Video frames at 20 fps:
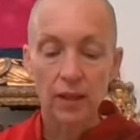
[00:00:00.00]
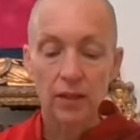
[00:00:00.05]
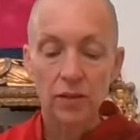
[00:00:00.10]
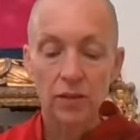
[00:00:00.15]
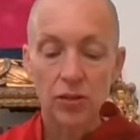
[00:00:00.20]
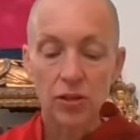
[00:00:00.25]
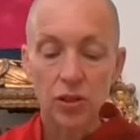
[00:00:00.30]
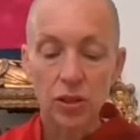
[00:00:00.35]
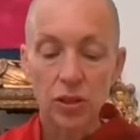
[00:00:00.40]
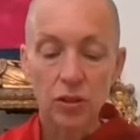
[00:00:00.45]

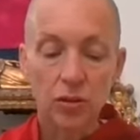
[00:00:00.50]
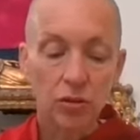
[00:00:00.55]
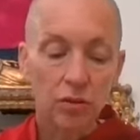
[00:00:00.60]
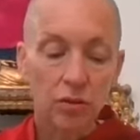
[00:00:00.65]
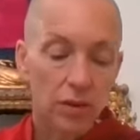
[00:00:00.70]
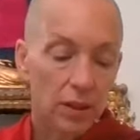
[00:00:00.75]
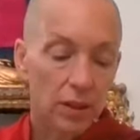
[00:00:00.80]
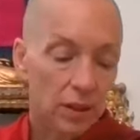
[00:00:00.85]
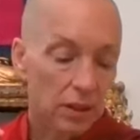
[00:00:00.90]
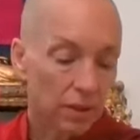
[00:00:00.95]

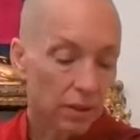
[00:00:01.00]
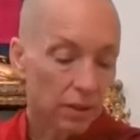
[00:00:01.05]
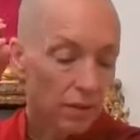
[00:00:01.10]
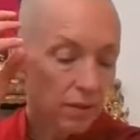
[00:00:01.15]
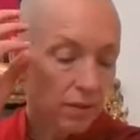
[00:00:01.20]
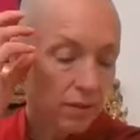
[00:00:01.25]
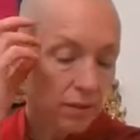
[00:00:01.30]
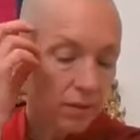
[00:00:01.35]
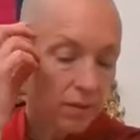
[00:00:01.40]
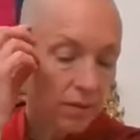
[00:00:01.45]

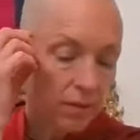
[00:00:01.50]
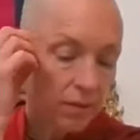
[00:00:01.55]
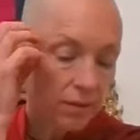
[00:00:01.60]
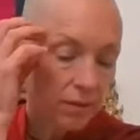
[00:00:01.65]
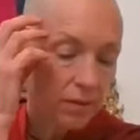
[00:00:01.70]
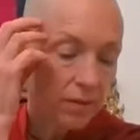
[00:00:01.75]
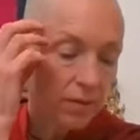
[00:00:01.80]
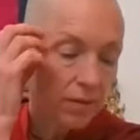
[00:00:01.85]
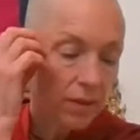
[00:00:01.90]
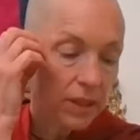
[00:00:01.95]
So
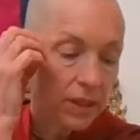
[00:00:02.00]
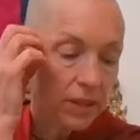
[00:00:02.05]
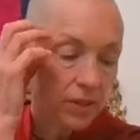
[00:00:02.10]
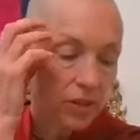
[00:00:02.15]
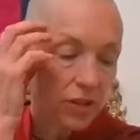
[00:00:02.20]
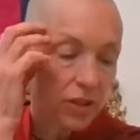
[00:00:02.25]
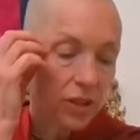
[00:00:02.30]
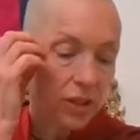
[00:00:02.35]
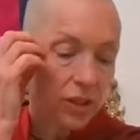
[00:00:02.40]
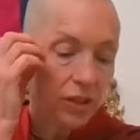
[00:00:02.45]

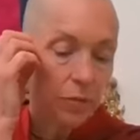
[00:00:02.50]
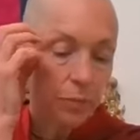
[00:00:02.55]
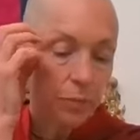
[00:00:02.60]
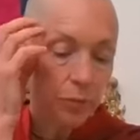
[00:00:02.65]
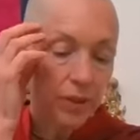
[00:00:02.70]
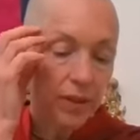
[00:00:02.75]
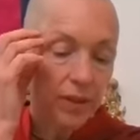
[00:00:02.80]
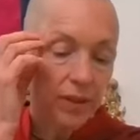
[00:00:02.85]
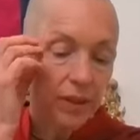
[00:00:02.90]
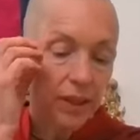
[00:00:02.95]
let's just
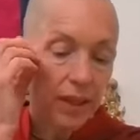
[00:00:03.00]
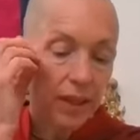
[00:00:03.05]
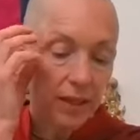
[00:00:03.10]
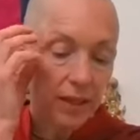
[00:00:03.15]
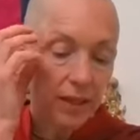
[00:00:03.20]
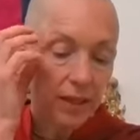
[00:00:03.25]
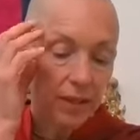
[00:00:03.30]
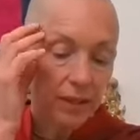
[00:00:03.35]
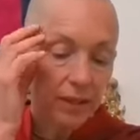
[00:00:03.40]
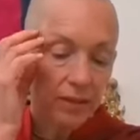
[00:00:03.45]
breathe
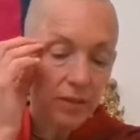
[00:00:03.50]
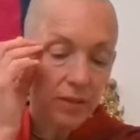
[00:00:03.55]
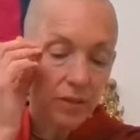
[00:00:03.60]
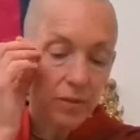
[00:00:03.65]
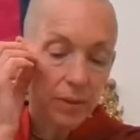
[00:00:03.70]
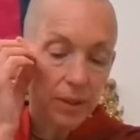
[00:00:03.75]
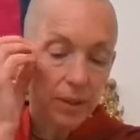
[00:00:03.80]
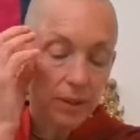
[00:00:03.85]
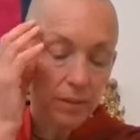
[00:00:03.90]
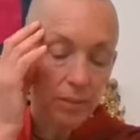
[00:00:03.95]
again, so
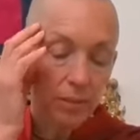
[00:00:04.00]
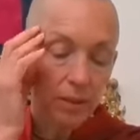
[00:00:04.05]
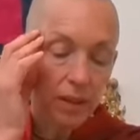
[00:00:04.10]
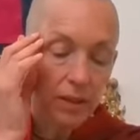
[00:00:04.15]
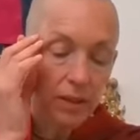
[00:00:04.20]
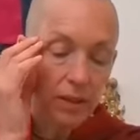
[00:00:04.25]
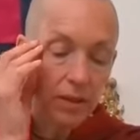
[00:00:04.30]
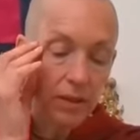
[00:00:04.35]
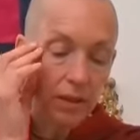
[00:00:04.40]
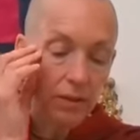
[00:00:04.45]
we can
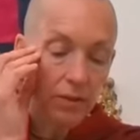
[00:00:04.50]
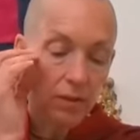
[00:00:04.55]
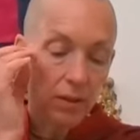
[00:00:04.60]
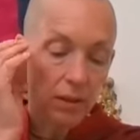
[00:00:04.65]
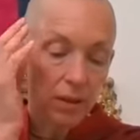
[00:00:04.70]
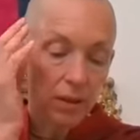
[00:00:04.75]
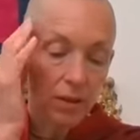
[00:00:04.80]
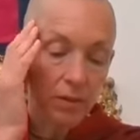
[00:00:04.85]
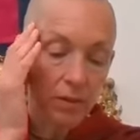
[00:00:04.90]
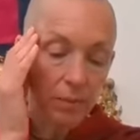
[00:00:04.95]
place down
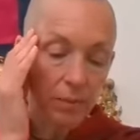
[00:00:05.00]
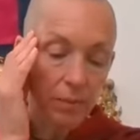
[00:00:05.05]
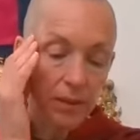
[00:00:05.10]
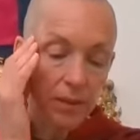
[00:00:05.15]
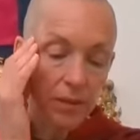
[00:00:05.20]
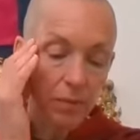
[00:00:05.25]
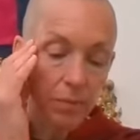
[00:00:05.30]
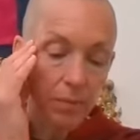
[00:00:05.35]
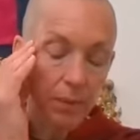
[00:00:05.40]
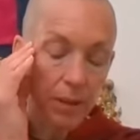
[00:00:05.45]
our piece
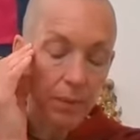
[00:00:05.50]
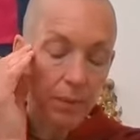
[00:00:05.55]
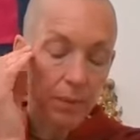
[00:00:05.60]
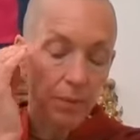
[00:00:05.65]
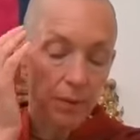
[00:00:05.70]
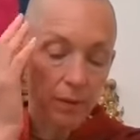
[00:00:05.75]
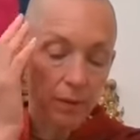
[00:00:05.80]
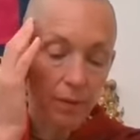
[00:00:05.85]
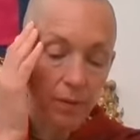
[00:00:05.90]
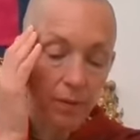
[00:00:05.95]
of paper
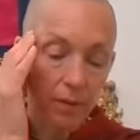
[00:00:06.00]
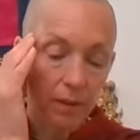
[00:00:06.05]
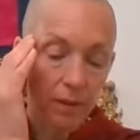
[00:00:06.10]
and